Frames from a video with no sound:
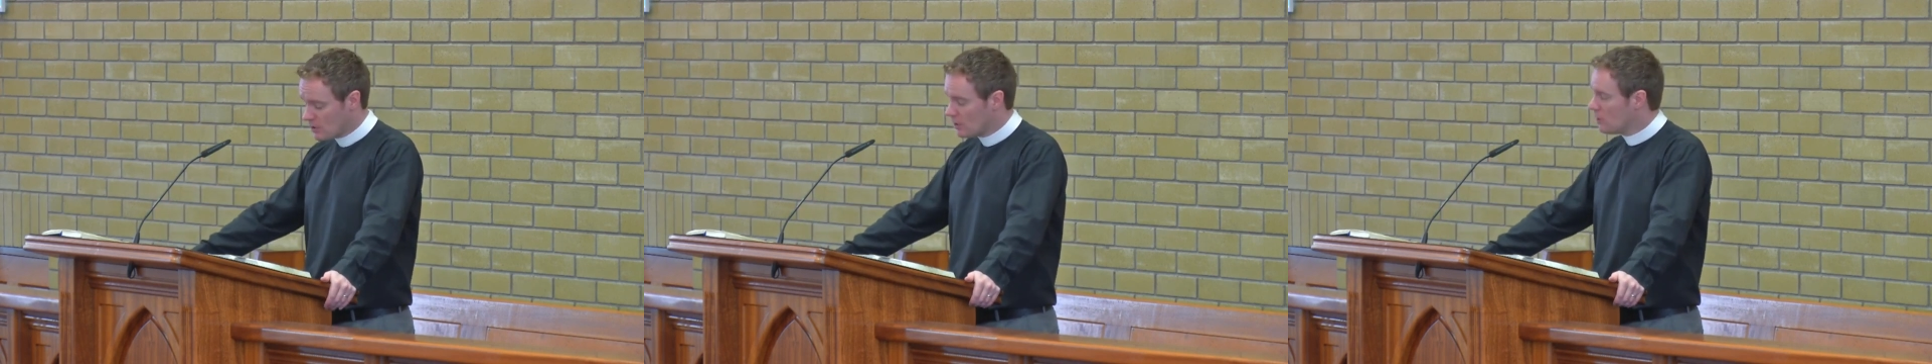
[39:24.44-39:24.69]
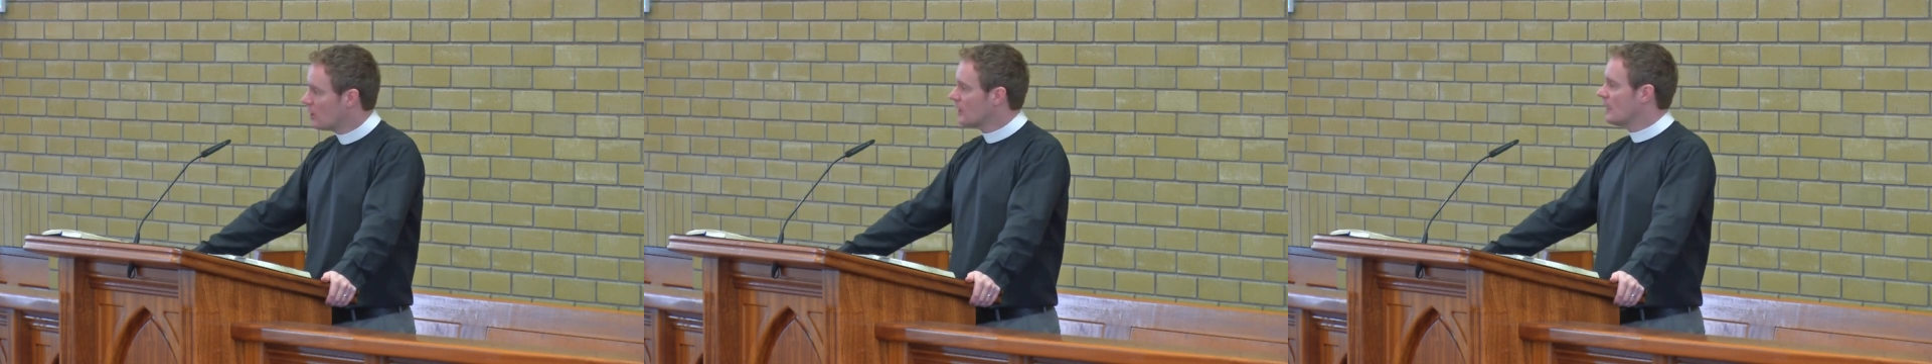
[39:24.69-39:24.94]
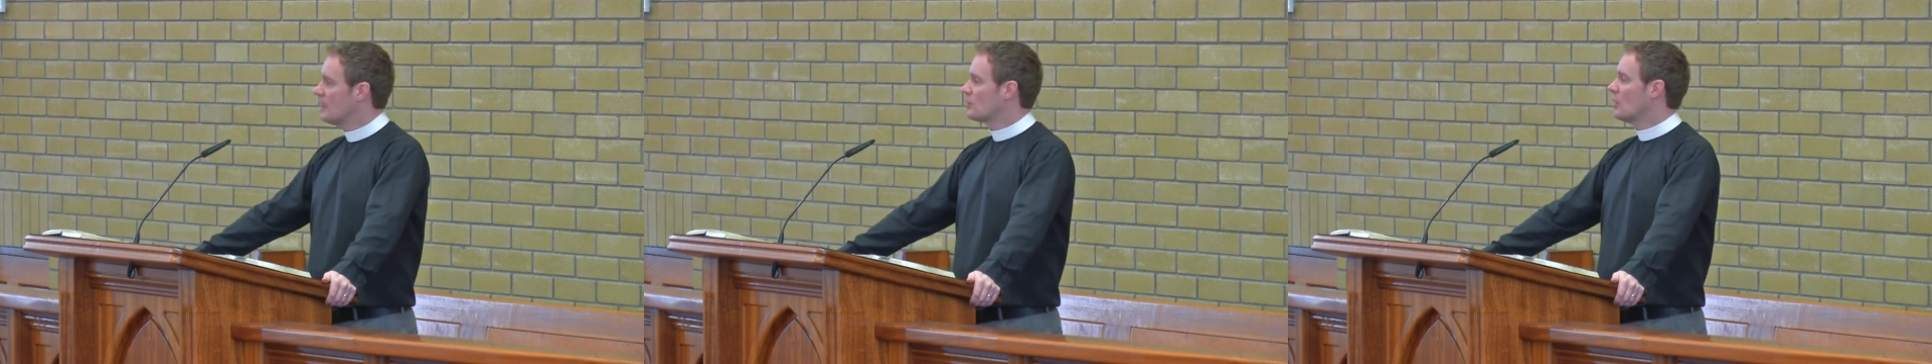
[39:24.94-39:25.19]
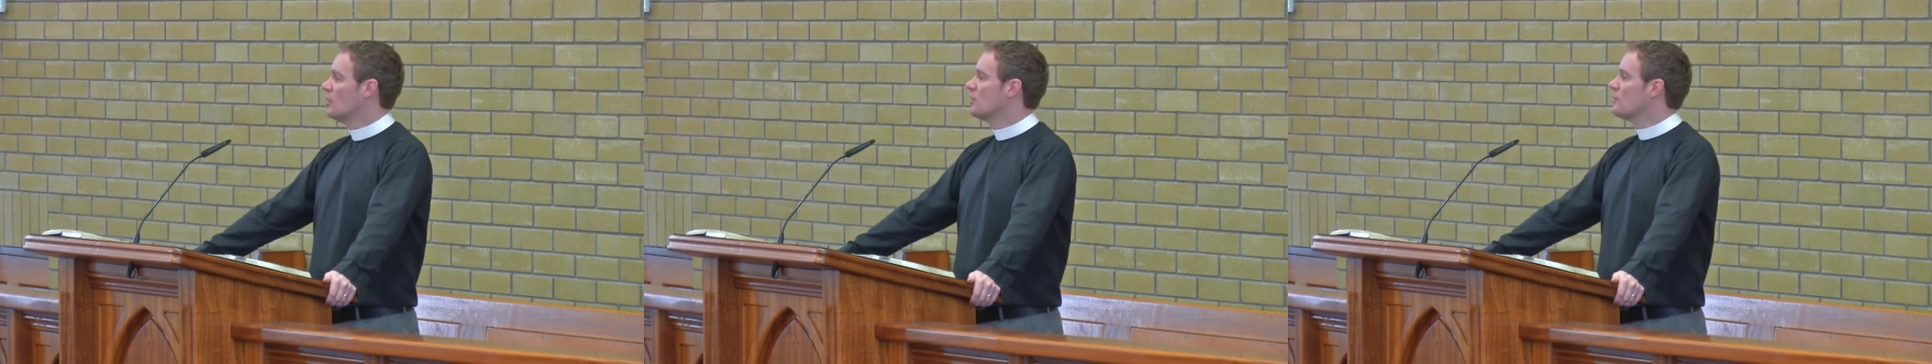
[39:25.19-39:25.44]
You'll not
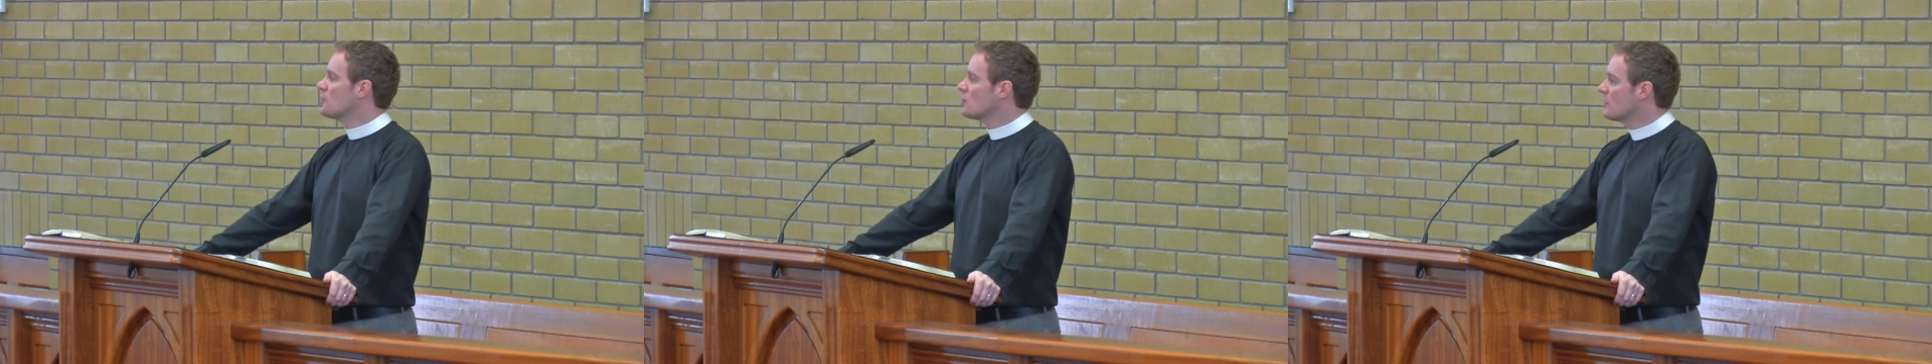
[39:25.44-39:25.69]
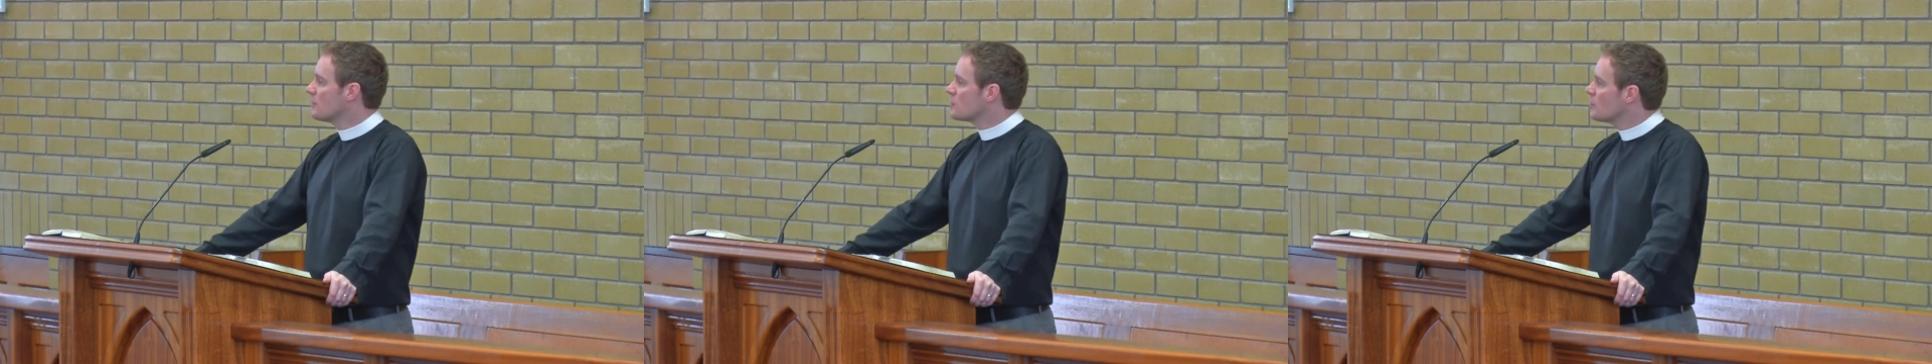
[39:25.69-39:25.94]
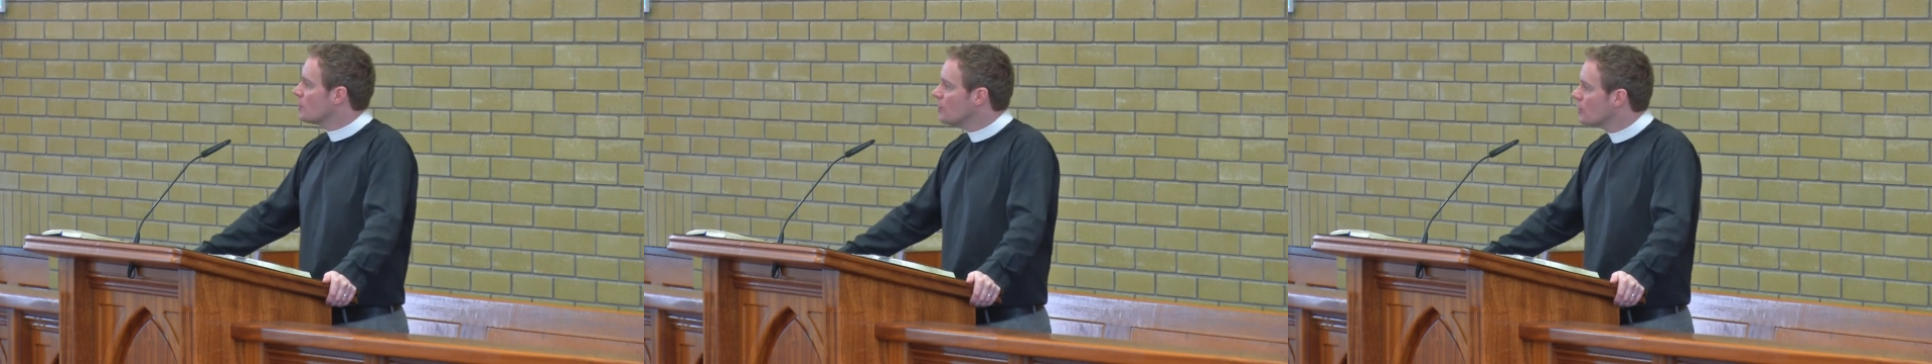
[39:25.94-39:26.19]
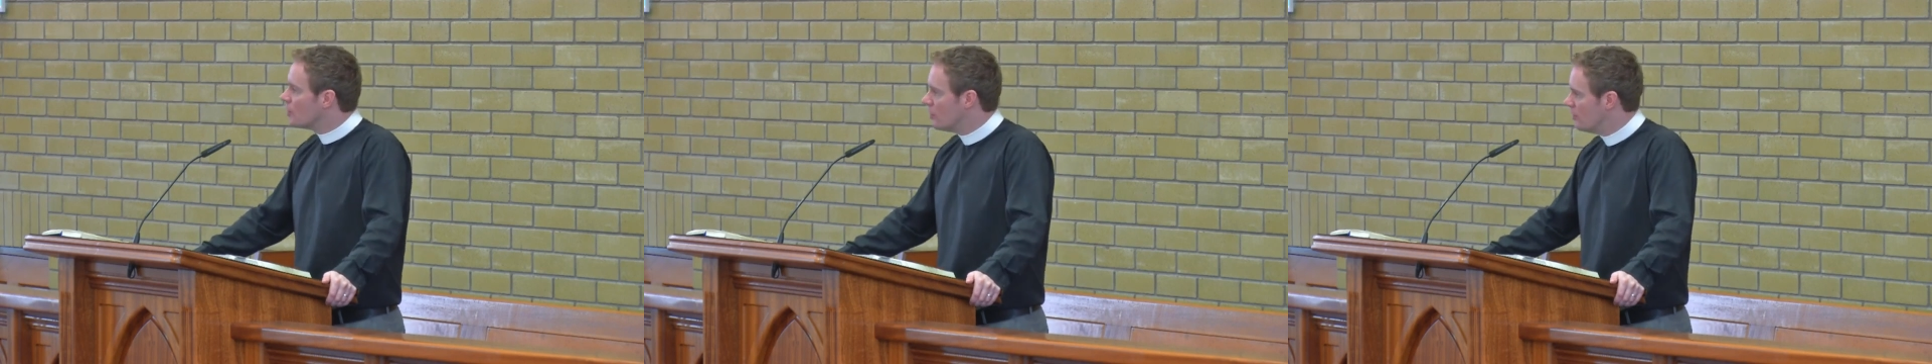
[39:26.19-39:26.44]
get out of the service what
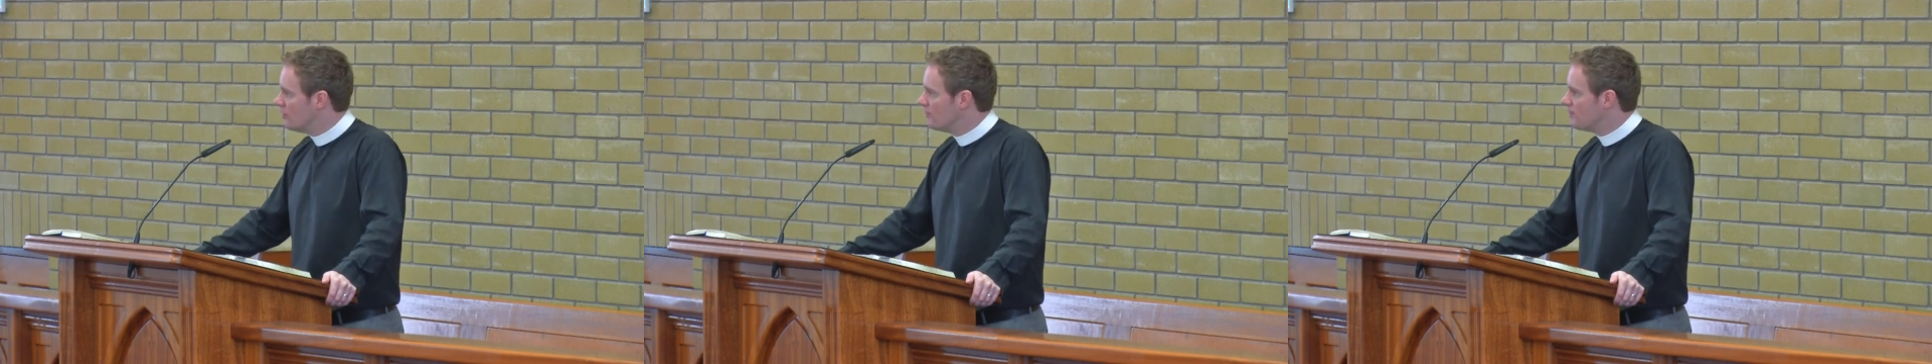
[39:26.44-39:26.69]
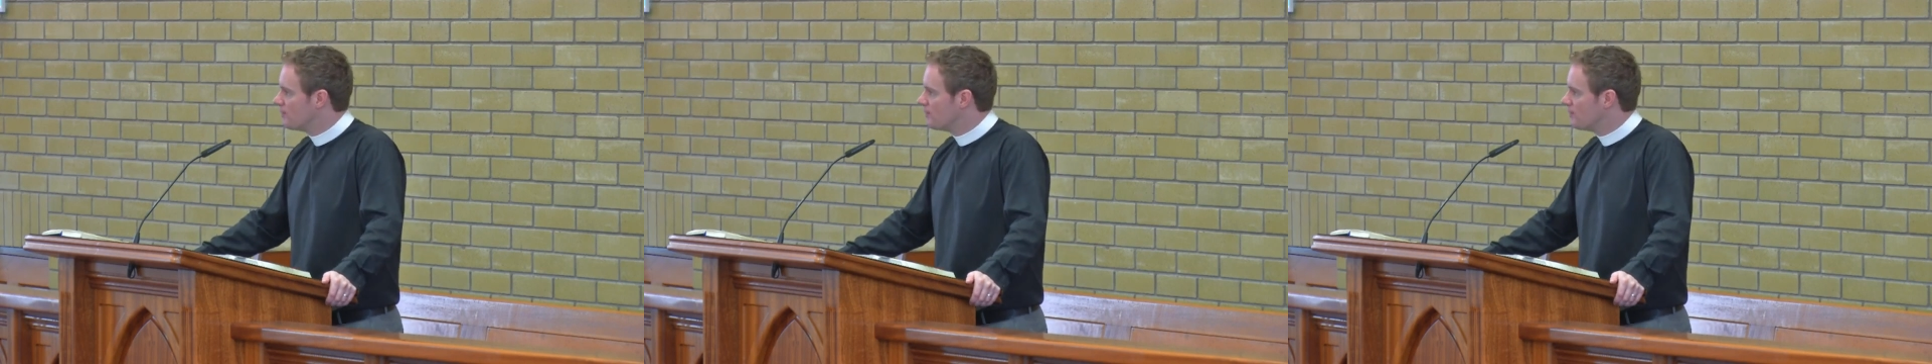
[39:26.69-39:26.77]
you could.